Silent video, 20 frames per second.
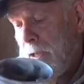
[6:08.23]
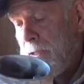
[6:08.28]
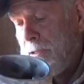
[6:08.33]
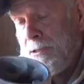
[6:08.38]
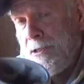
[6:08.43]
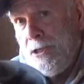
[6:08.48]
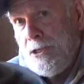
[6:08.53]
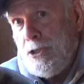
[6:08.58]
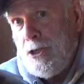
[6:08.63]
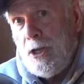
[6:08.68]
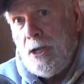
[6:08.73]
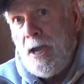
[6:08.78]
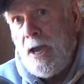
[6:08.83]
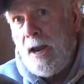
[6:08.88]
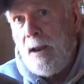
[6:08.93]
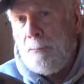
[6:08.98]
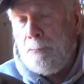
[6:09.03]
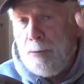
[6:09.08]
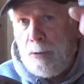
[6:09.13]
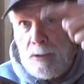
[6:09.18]
Since you're
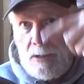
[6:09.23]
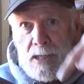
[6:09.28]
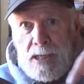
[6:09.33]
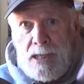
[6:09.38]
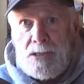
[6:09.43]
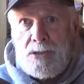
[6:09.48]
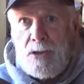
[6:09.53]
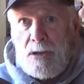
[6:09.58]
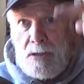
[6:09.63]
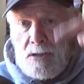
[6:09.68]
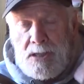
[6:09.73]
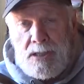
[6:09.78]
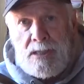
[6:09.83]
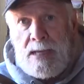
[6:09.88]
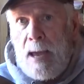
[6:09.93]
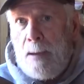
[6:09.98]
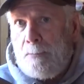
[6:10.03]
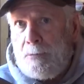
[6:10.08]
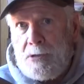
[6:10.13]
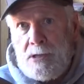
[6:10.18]
gonna put these little
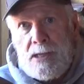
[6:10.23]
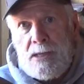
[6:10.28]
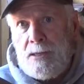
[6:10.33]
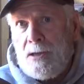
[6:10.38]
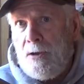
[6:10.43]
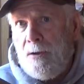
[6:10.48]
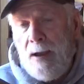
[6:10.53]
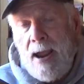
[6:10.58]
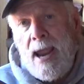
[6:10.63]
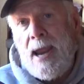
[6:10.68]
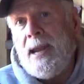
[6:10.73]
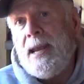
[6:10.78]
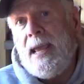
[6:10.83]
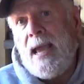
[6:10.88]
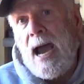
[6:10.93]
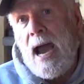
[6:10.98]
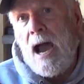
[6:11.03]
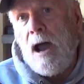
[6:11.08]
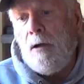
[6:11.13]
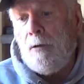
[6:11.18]
steps in there
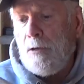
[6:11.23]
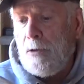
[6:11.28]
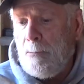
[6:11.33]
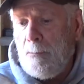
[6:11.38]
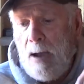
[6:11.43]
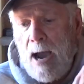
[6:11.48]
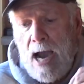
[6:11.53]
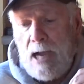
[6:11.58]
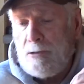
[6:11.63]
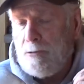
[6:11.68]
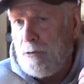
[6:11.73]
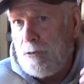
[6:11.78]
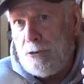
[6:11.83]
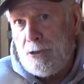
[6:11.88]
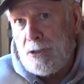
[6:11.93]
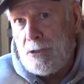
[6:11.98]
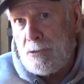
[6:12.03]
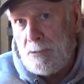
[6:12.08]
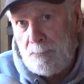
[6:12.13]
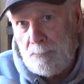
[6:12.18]
anyhow, you might as well
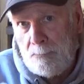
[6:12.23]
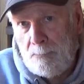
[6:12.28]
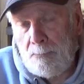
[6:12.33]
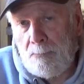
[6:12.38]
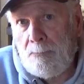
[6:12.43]
just